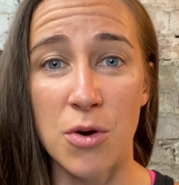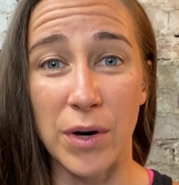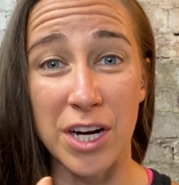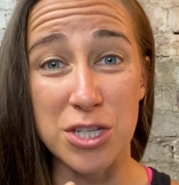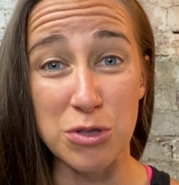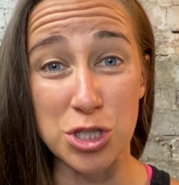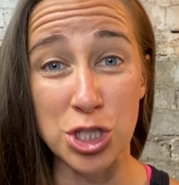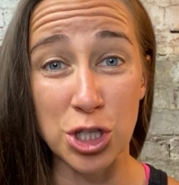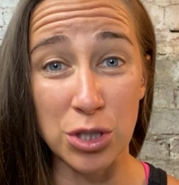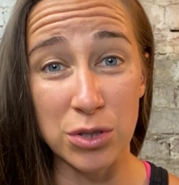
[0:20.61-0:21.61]
We're gonna do
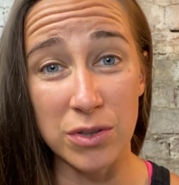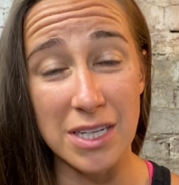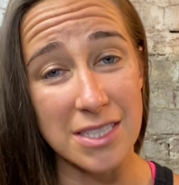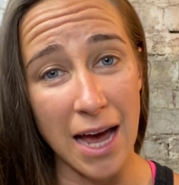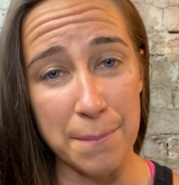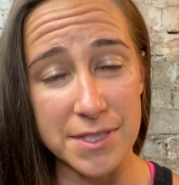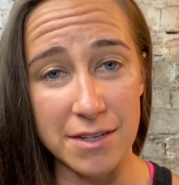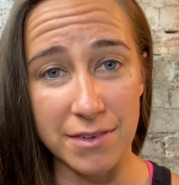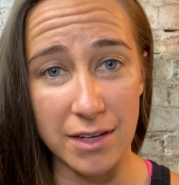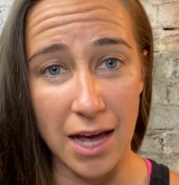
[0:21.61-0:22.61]
two Adaptiv,